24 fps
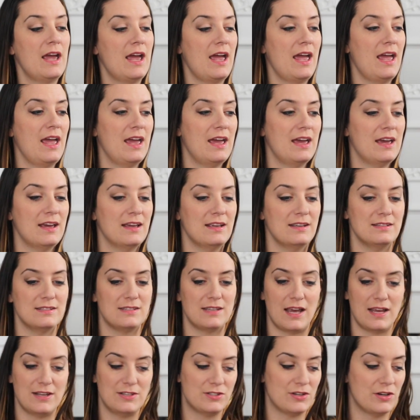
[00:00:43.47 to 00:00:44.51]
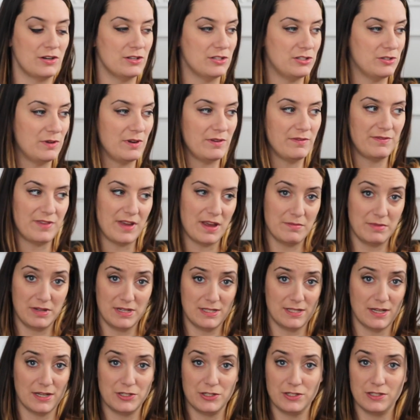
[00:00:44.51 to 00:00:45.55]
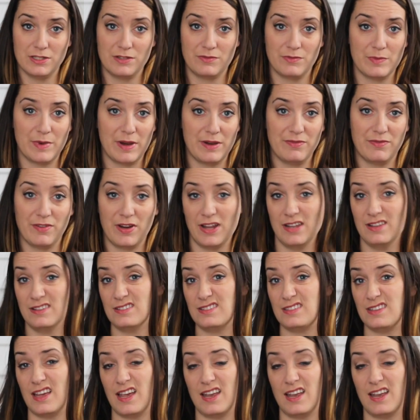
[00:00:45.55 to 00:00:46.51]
And I started doing family sessions for my friends,